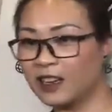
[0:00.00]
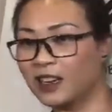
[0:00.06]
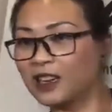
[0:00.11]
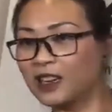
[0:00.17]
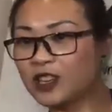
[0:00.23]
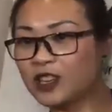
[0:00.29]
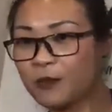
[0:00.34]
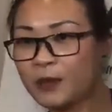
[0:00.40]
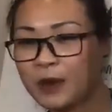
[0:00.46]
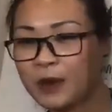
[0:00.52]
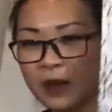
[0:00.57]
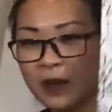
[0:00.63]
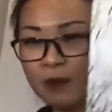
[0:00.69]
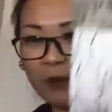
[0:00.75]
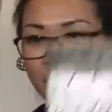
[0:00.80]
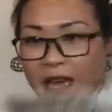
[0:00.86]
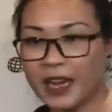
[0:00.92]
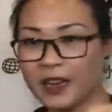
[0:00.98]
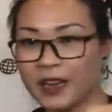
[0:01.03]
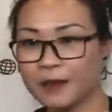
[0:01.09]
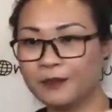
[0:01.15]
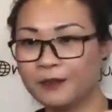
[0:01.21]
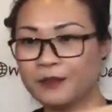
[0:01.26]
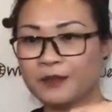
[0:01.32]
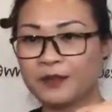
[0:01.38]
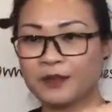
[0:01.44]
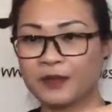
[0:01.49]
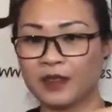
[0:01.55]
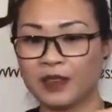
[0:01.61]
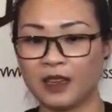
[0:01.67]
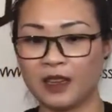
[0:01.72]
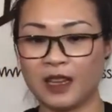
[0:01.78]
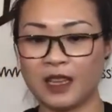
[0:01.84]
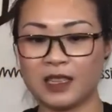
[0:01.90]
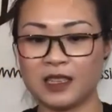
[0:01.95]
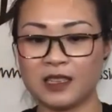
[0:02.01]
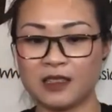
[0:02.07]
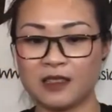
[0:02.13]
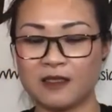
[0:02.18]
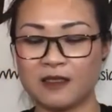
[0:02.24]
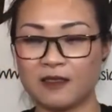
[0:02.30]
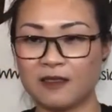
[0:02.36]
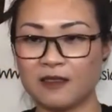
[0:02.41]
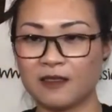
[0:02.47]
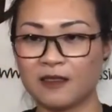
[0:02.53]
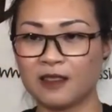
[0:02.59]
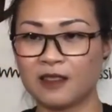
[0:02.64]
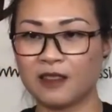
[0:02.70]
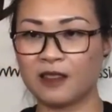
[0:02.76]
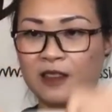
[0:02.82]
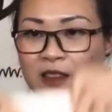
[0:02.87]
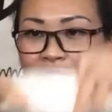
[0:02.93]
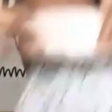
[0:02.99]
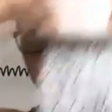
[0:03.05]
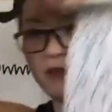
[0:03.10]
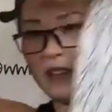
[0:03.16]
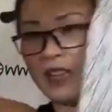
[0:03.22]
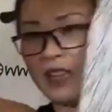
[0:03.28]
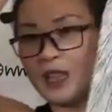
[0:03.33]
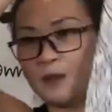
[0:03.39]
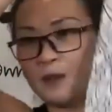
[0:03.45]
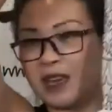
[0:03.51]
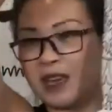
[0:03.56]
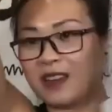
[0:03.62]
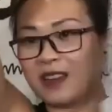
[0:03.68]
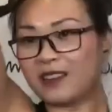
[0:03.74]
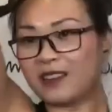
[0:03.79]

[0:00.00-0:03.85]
shopping paper bag. It's really big.